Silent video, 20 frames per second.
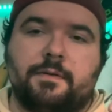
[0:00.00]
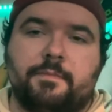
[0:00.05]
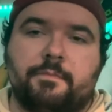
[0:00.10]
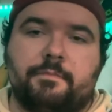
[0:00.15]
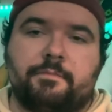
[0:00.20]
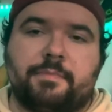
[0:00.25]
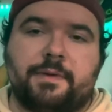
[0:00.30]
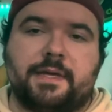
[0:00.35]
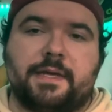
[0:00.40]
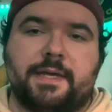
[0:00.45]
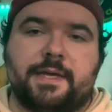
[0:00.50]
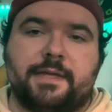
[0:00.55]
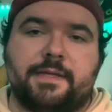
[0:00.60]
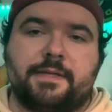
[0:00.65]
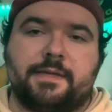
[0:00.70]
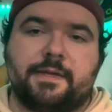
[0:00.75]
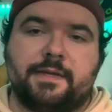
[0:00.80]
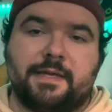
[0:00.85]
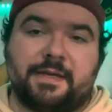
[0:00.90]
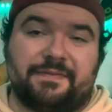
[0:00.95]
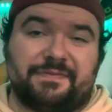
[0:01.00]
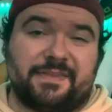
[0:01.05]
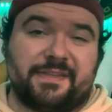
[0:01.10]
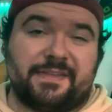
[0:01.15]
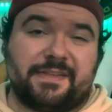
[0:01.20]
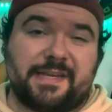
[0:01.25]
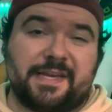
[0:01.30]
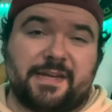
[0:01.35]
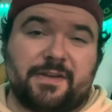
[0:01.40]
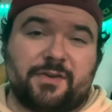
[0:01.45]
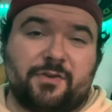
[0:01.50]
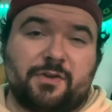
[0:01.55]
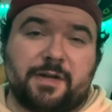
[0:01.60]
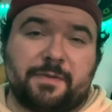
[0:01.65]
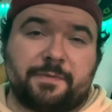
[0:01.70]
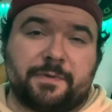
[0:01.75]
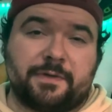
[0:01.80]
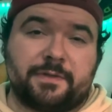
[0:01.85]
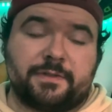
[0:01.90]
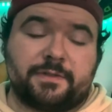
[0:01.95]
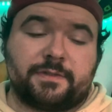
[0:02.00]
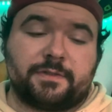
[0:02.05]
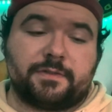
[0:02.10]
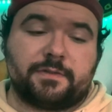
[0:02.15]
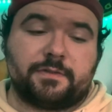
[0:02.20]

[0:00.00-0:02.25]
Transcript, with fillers: But if this had grippers,